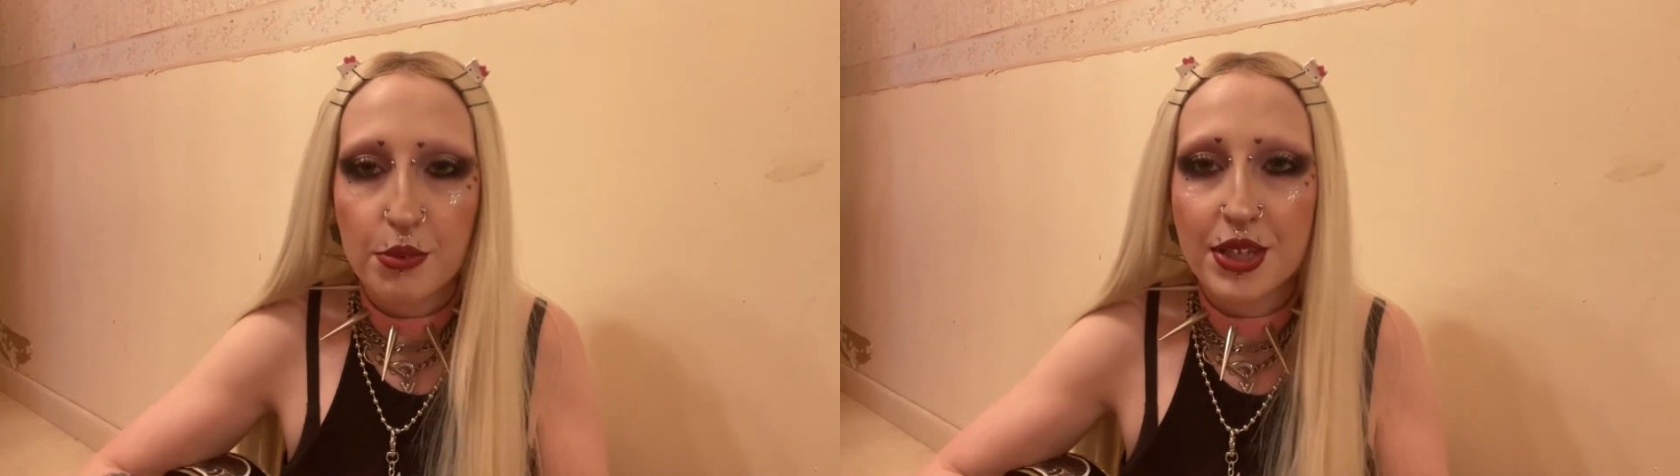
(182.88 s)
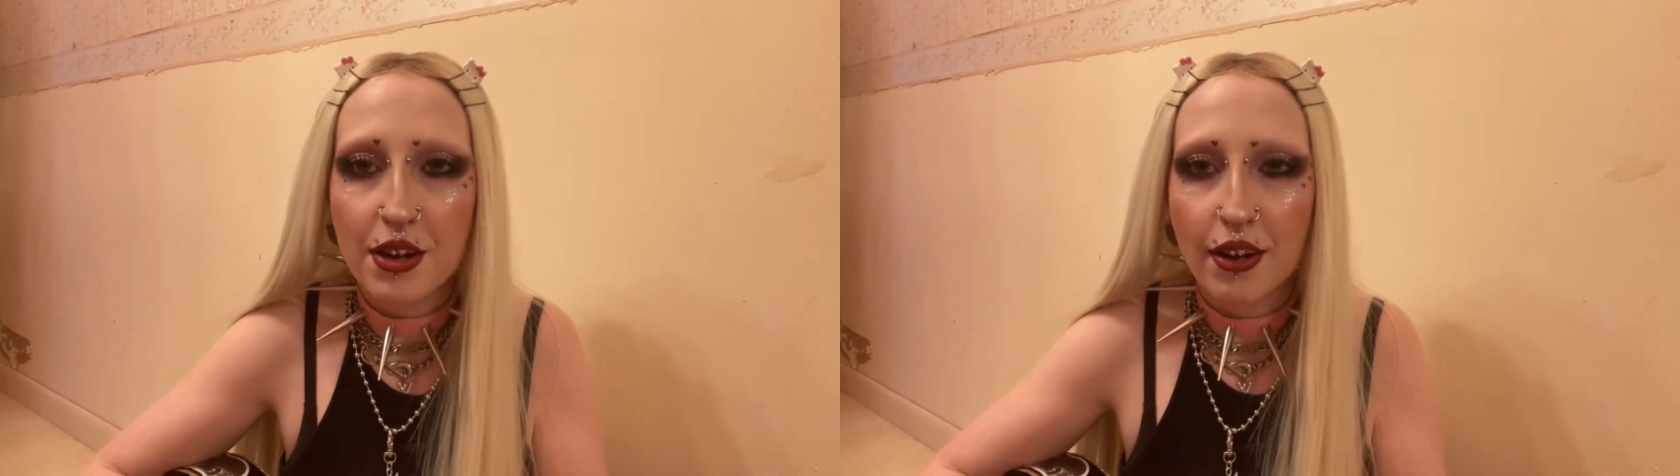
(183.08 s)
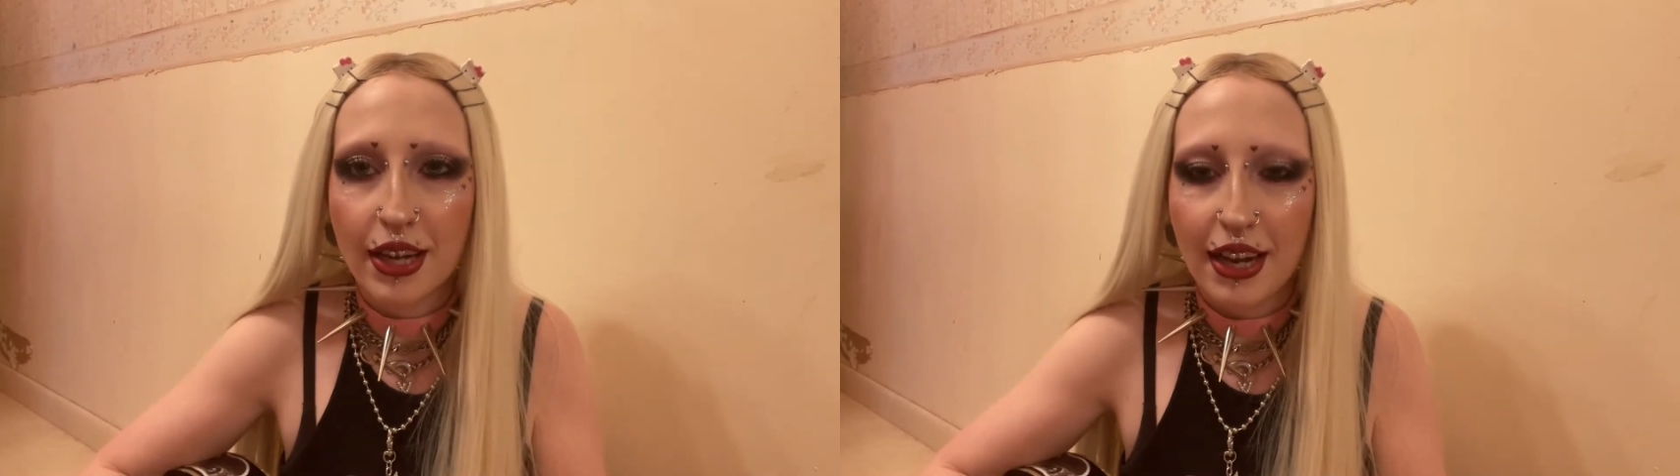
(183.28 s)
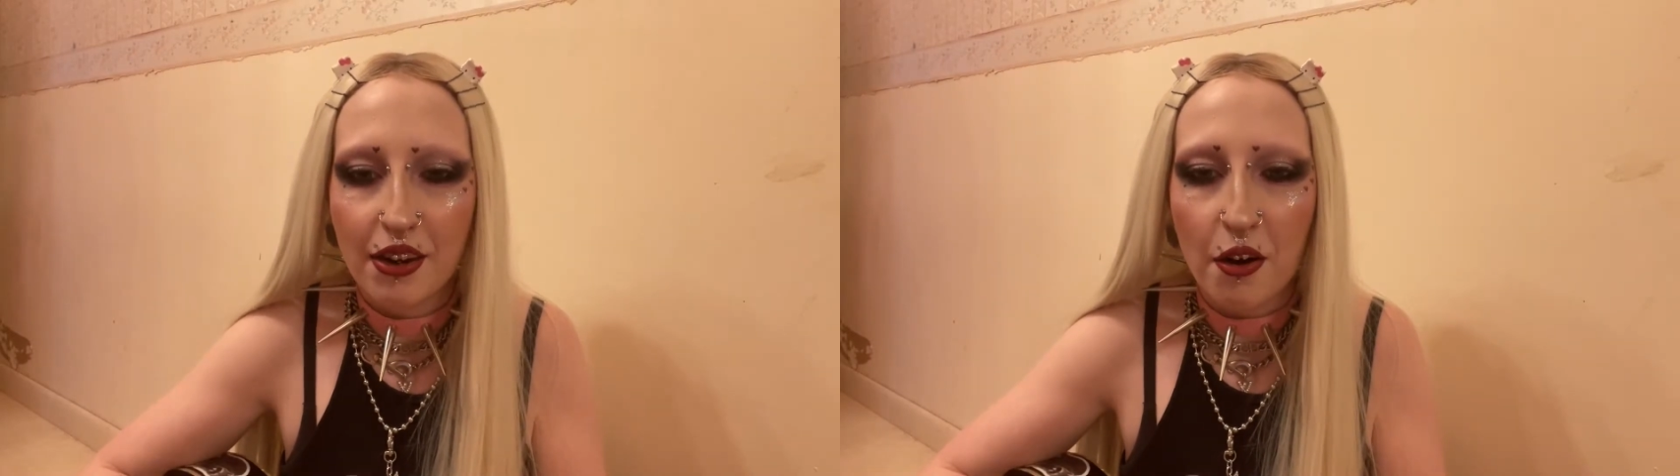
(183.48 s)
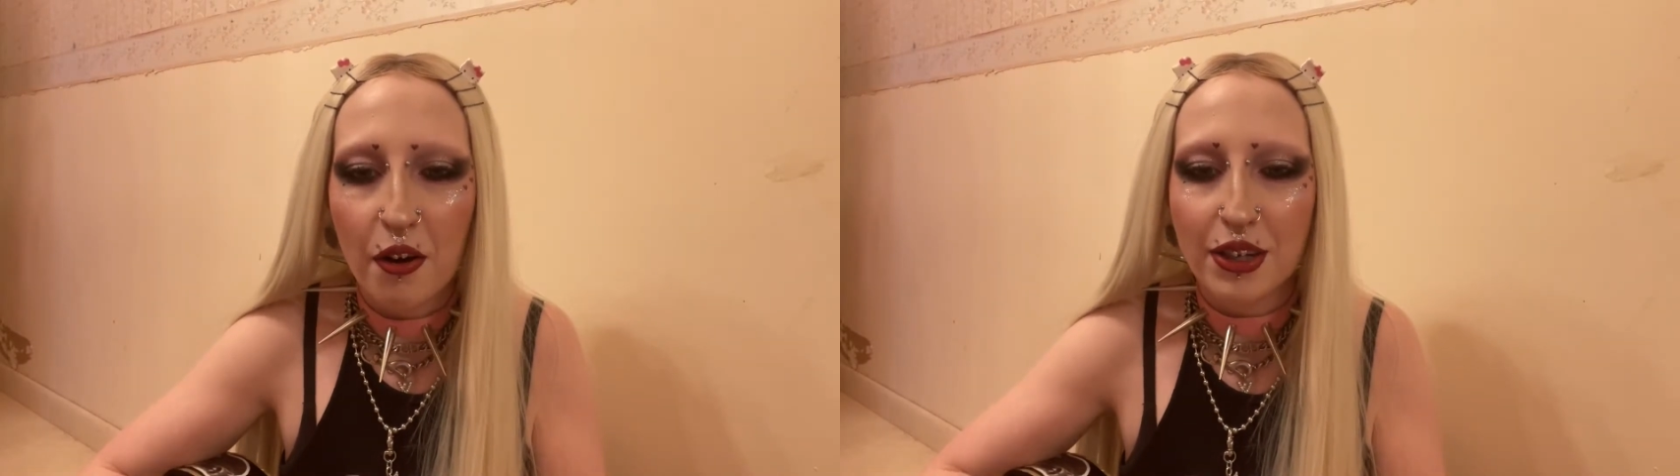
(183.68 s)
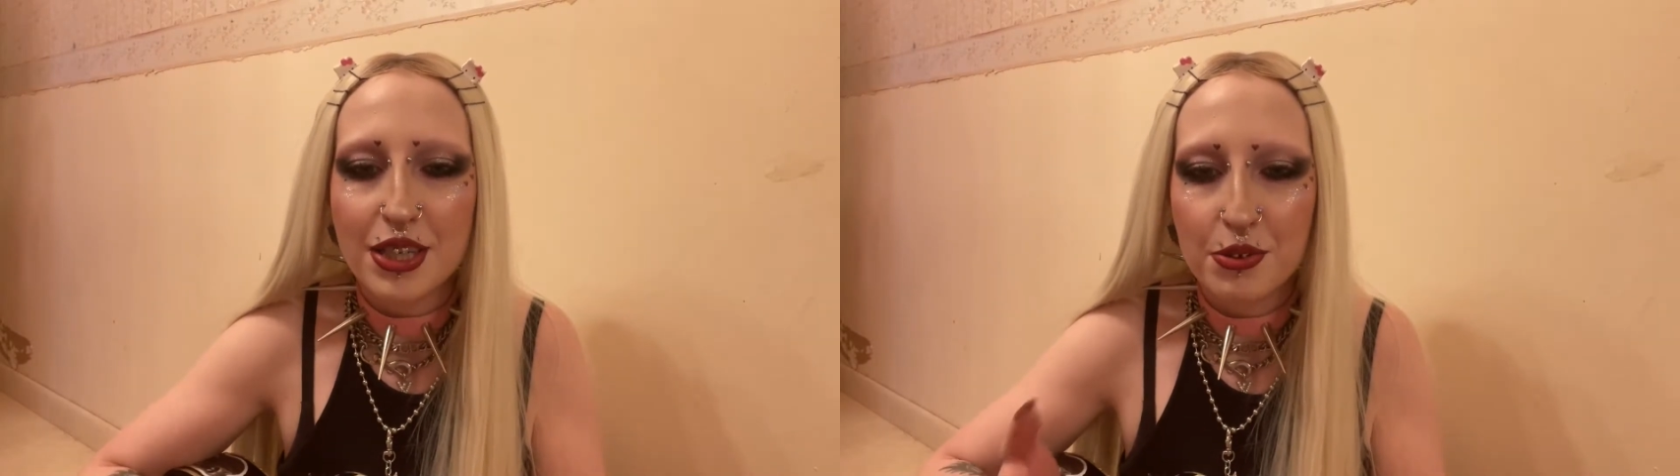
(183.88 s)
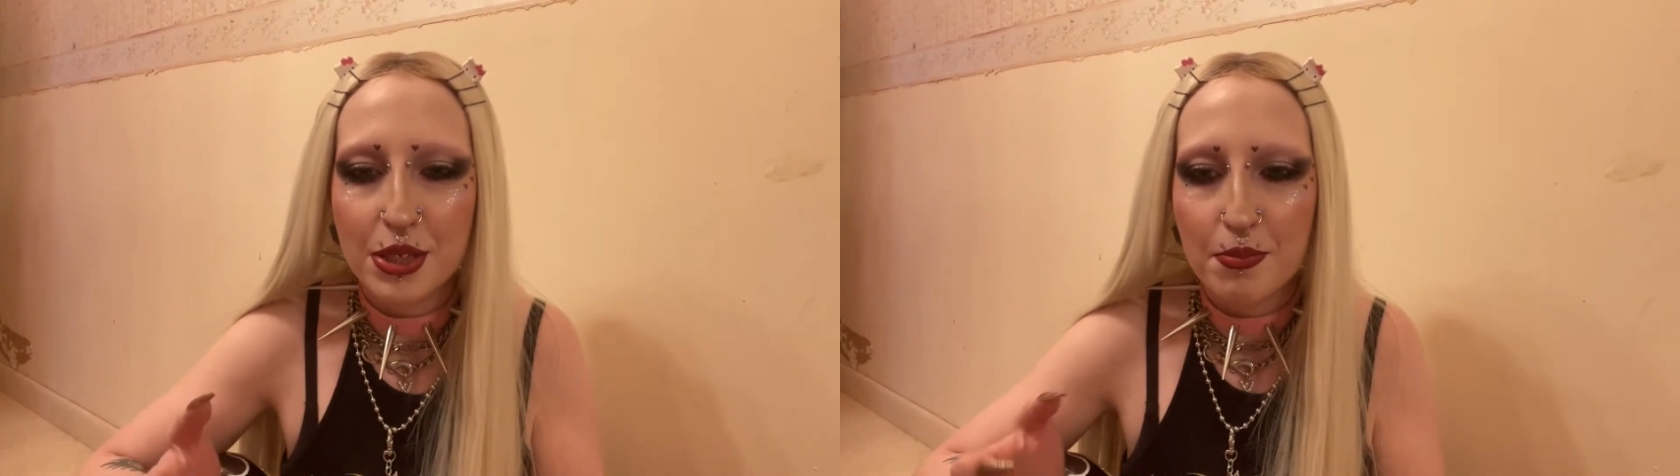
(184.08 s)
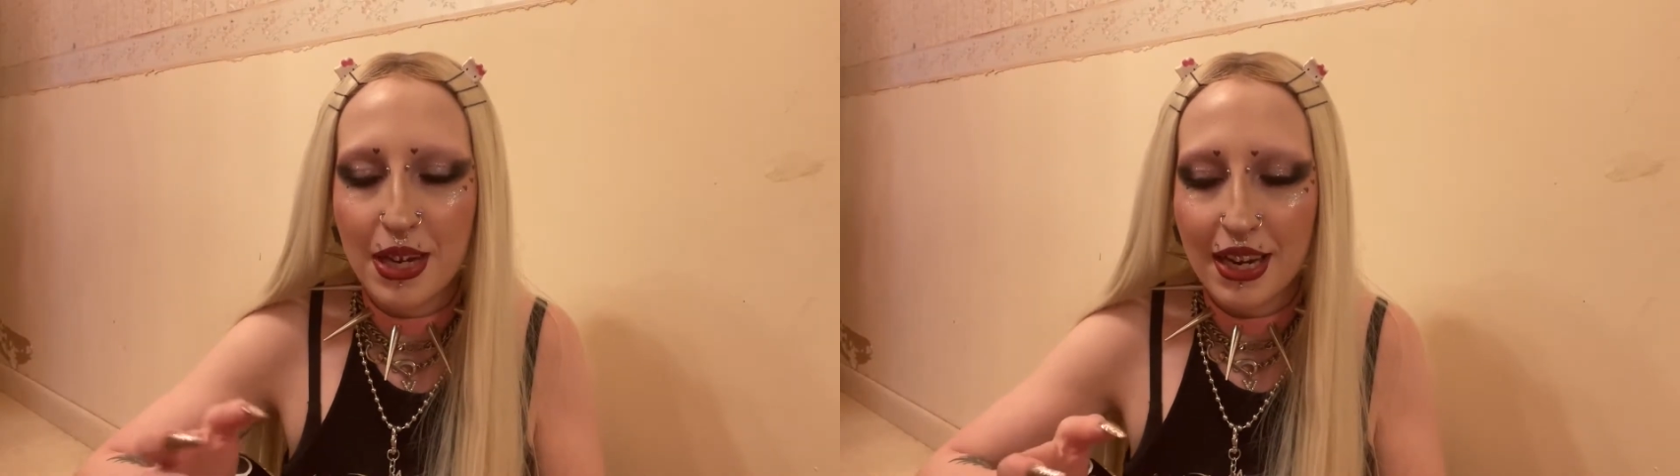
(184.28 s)
was not like that at all. This
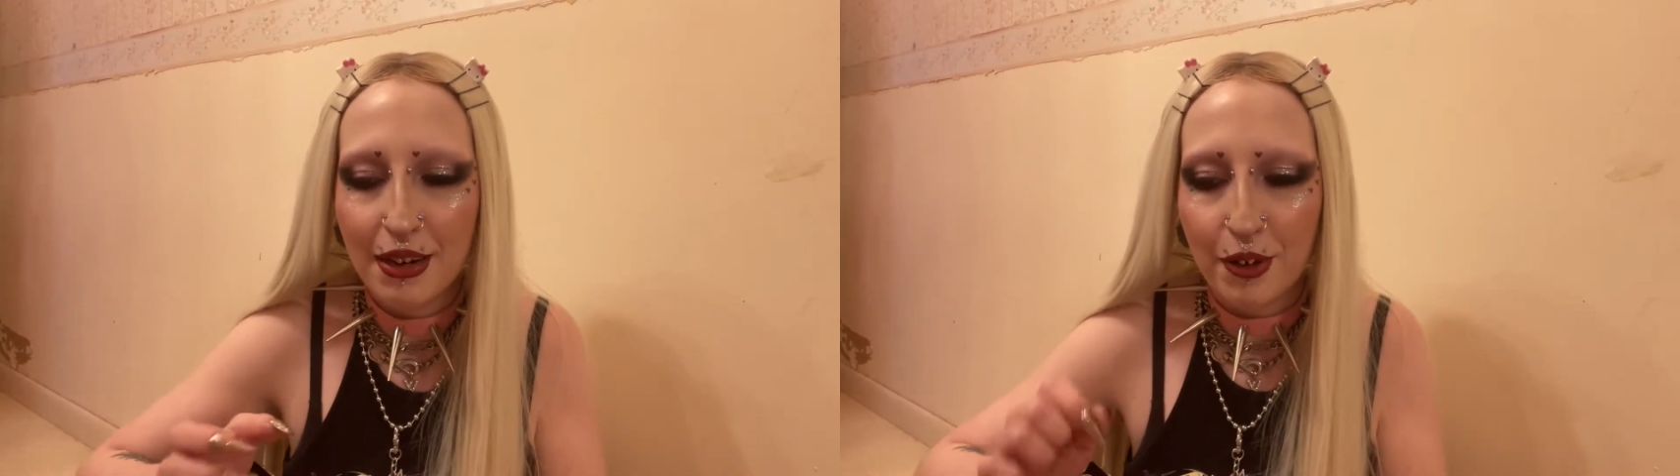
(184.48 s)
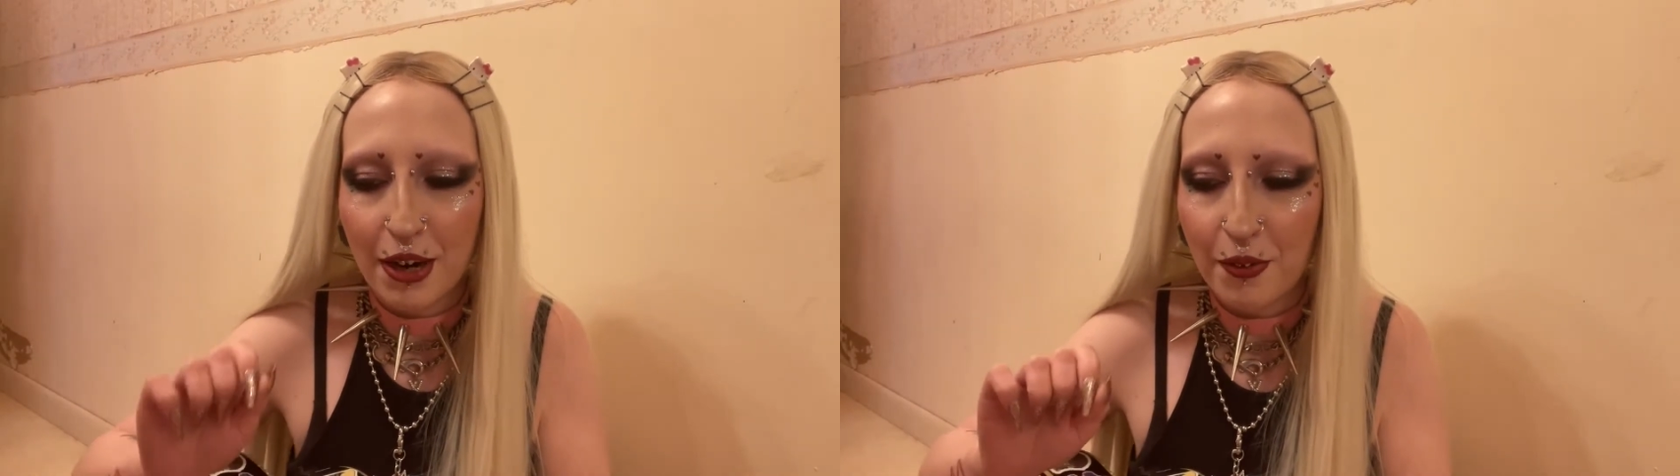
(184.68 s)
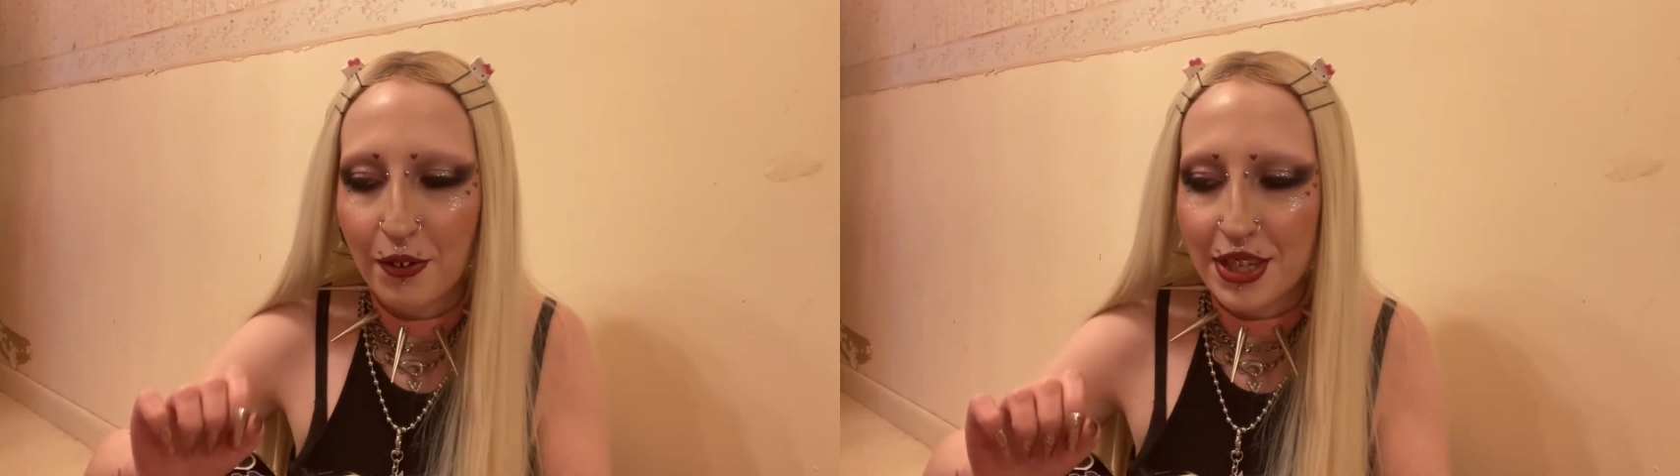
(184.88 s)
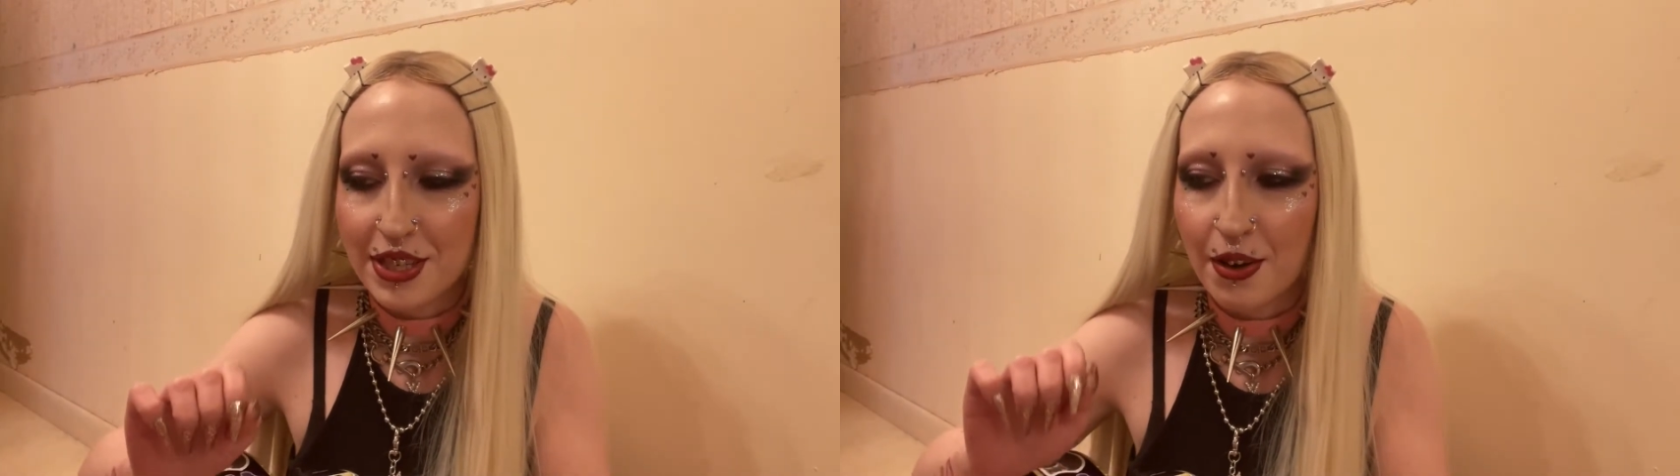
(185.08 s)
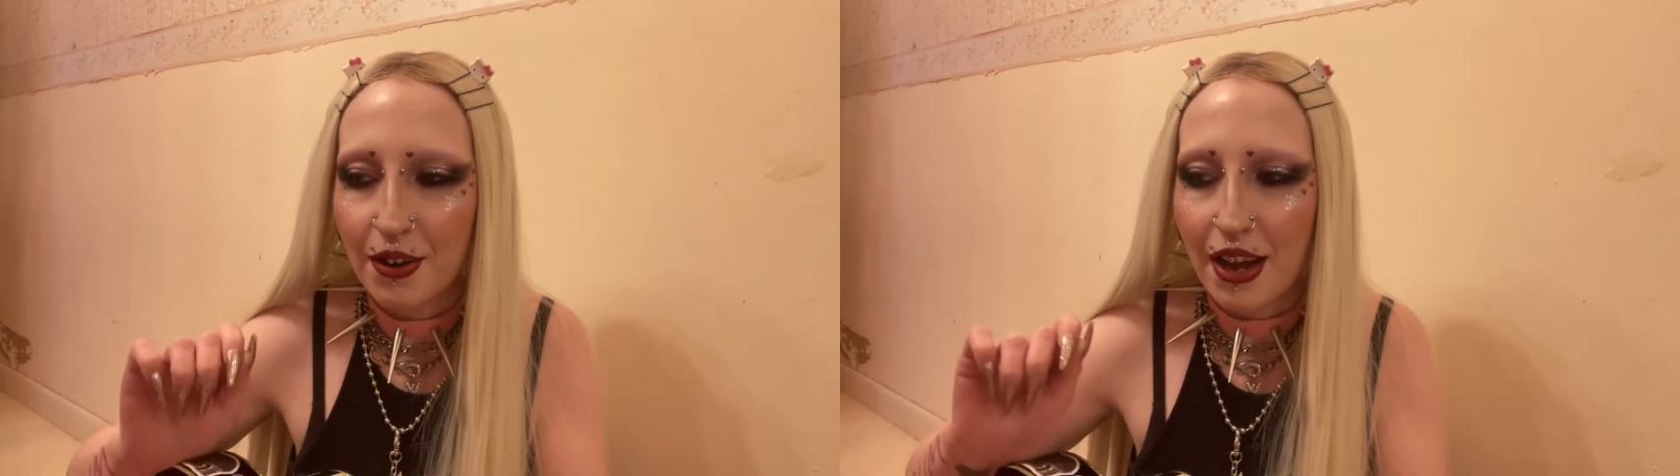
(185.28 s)
was me when I wrote the song.